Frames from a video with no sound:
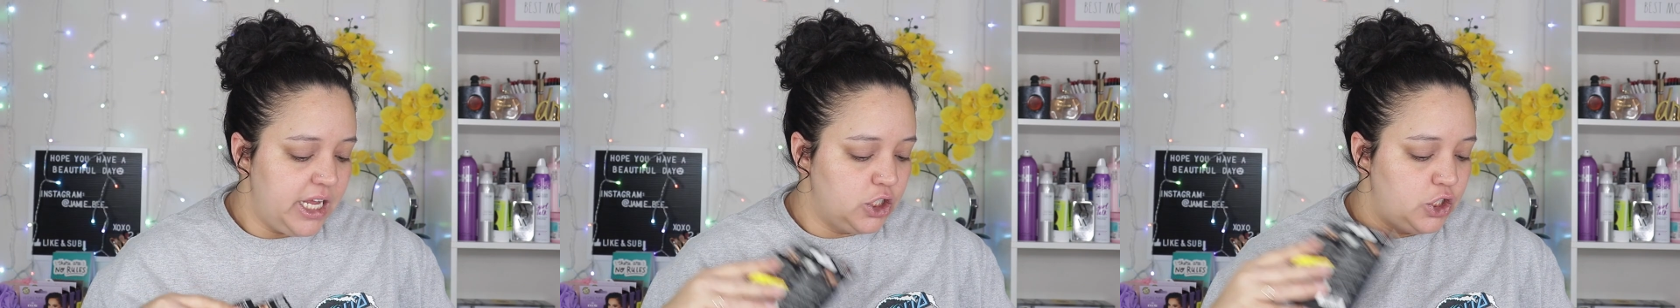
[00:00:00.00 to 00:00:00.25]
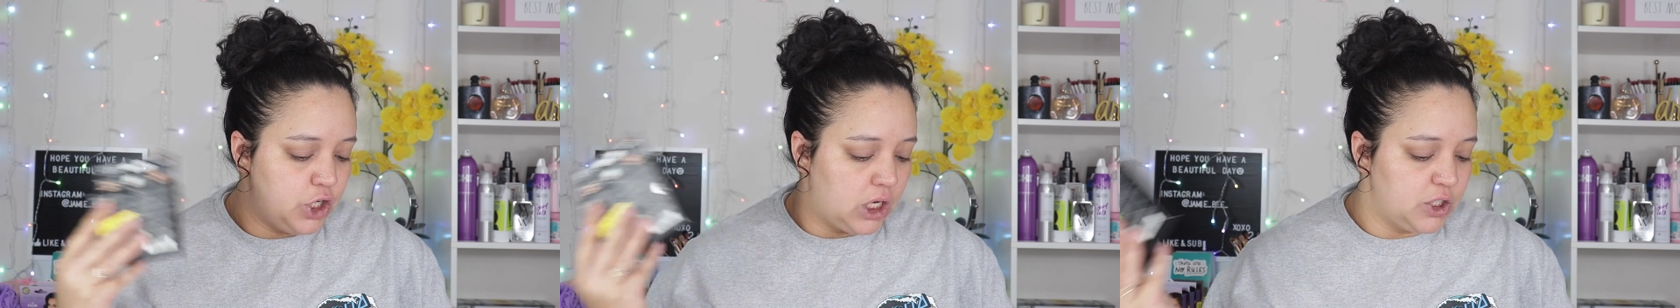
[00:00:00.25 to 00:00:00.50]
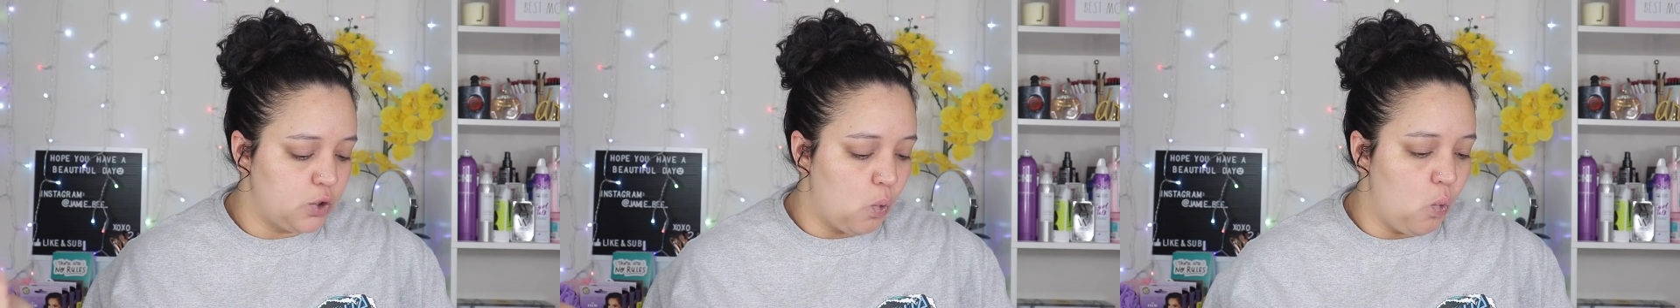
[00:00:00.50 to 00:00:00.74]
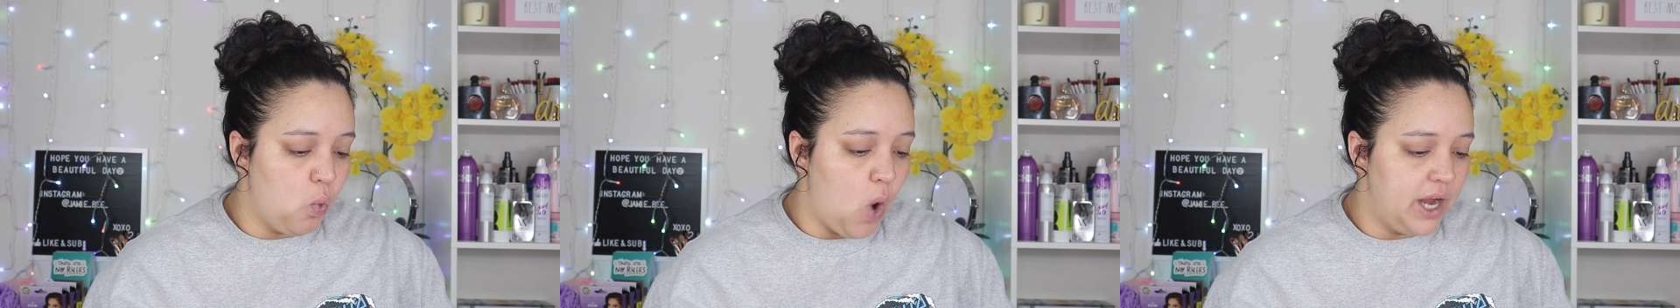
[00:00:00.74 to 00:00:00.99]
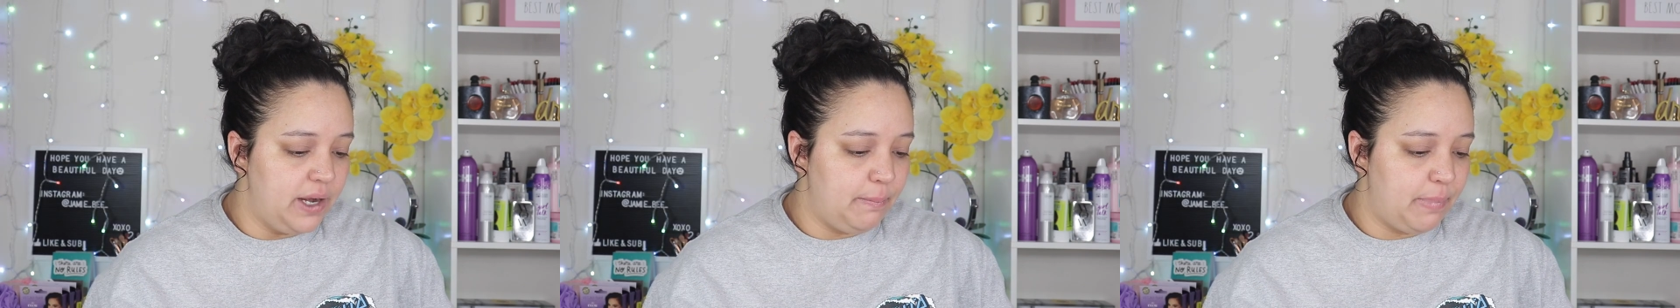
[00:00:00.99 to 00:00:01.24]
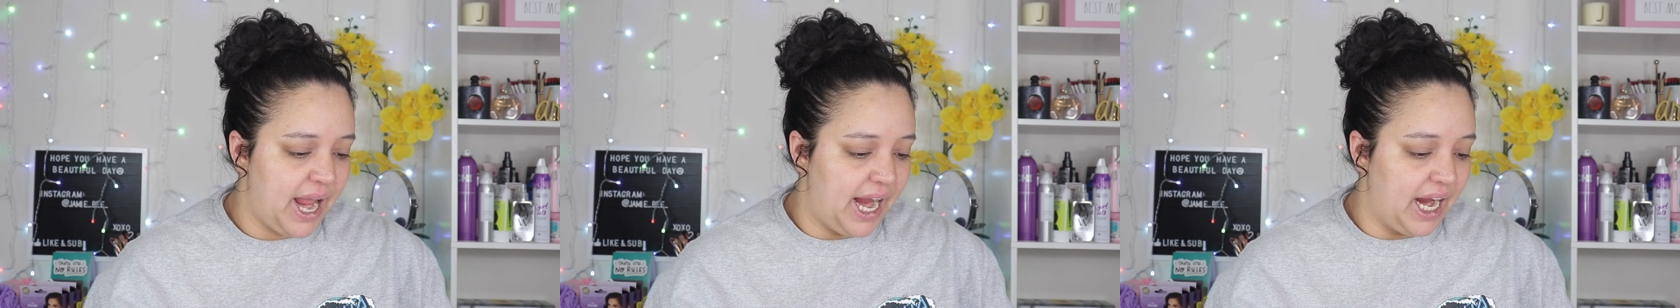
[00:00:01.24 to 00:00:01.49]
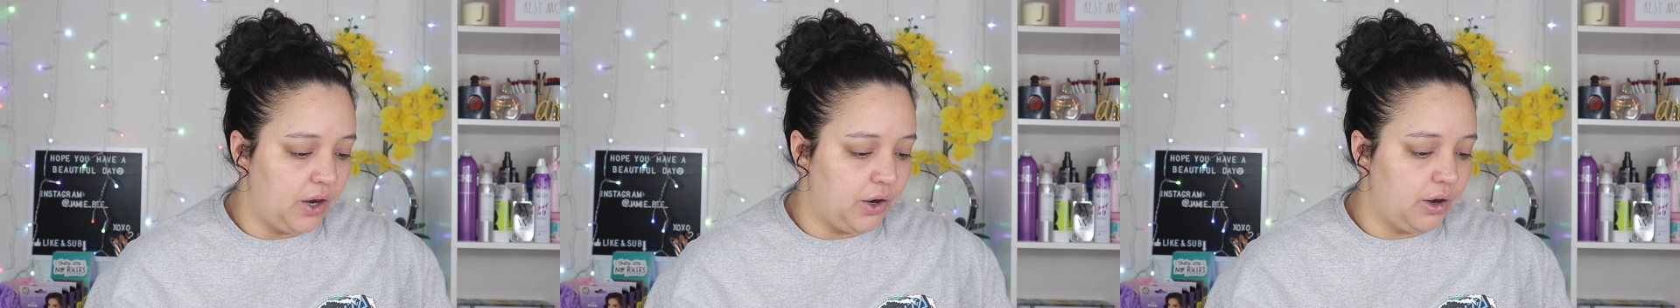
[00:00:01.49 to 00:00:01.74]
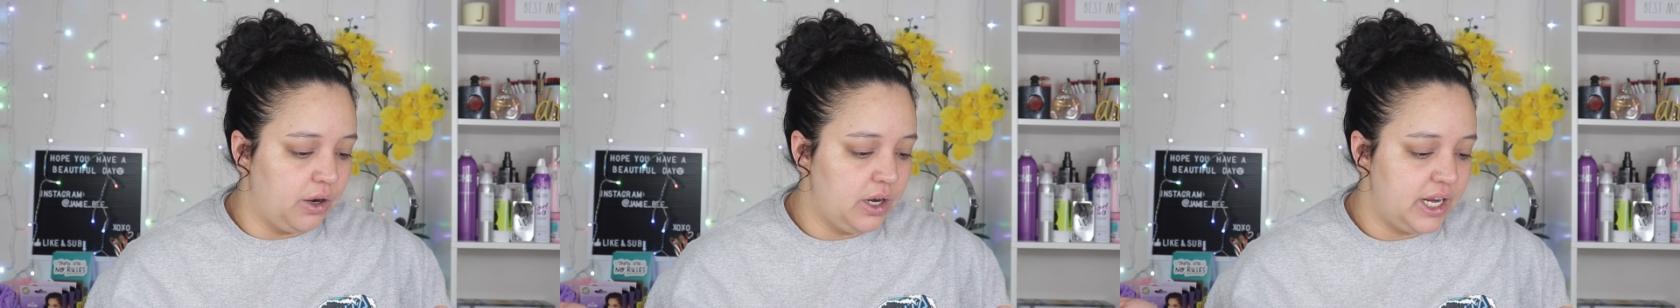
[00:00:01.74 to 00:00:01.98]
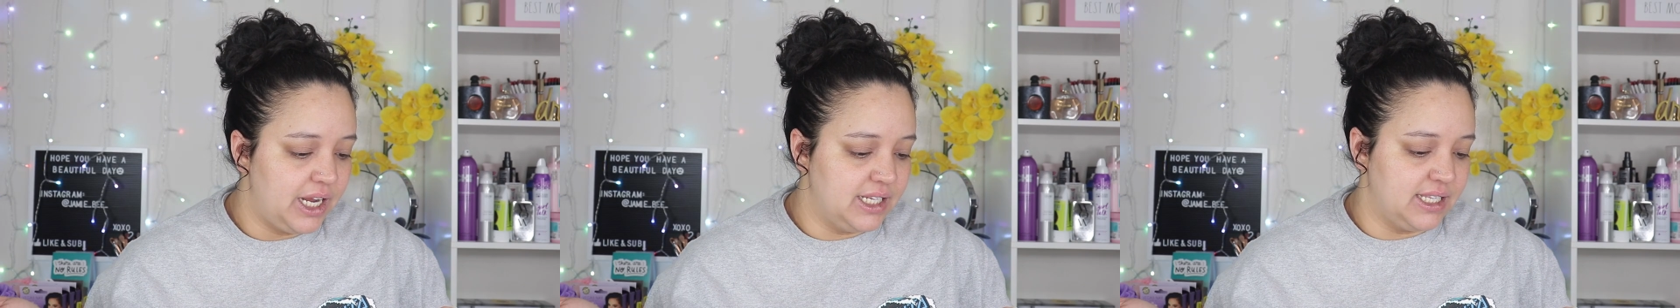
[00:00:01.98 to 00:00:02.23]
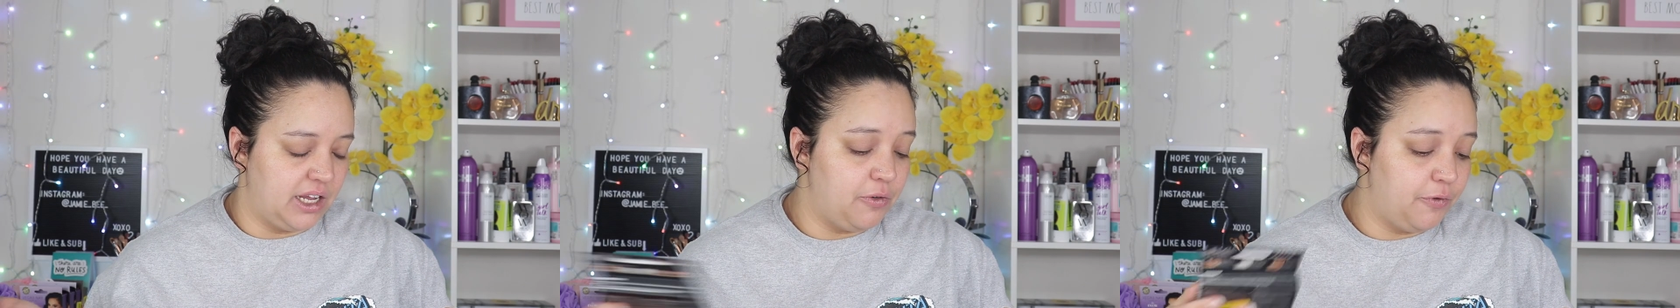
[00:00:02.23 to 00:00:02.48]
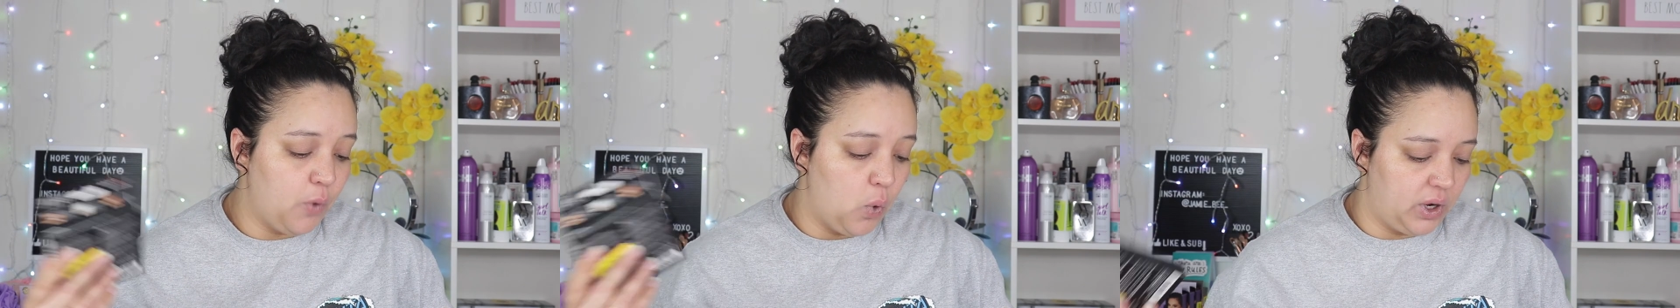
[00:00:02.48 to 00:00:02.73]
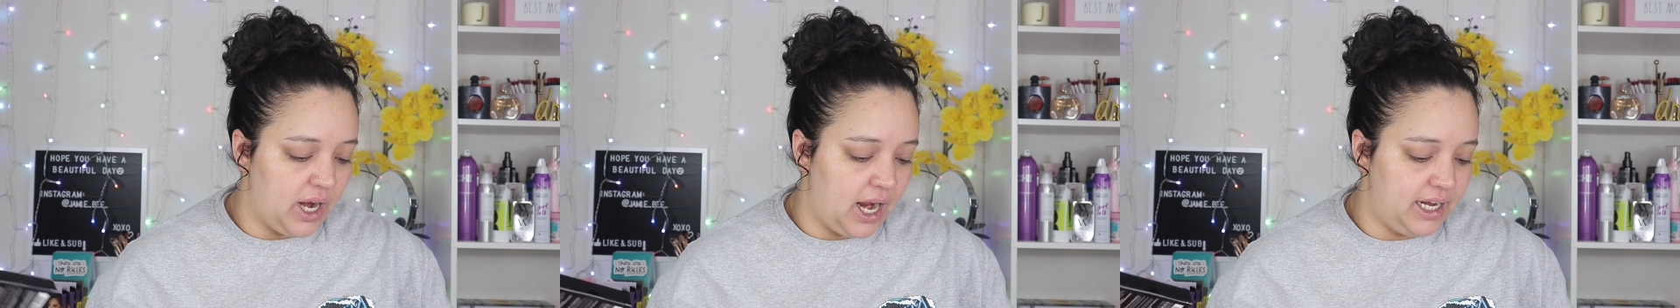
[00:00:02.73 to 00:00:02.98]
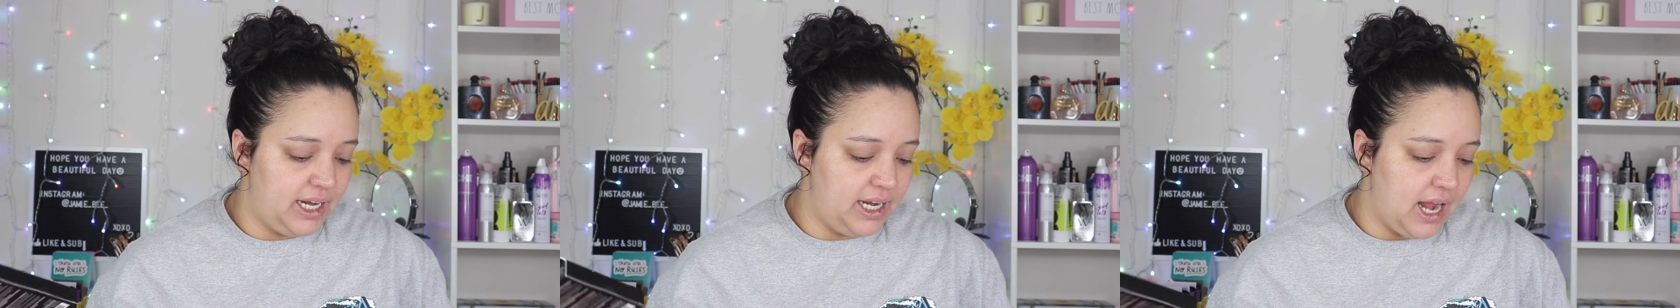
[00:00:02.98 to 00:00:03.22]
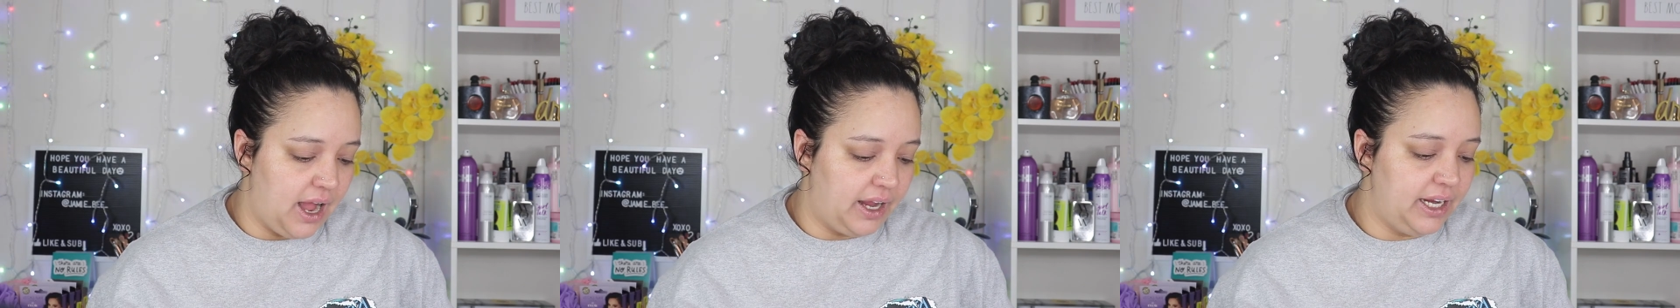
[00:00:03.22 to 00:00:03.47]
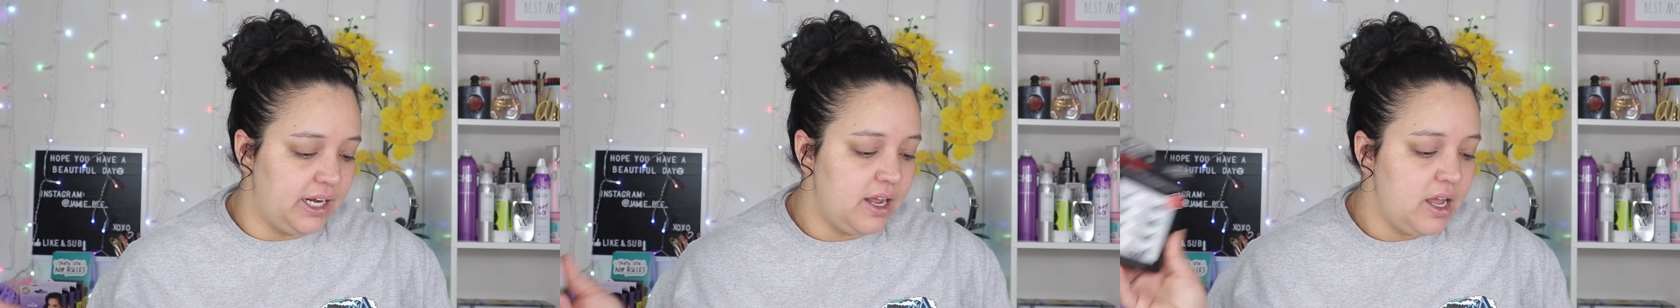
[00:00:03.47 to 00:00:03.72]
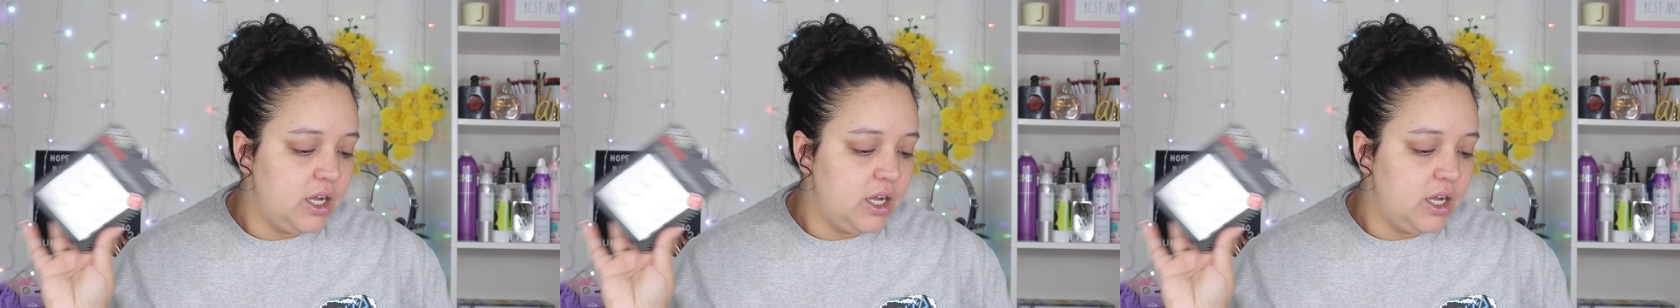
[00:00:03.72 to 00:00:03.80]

just one pair is like four ninety-nine.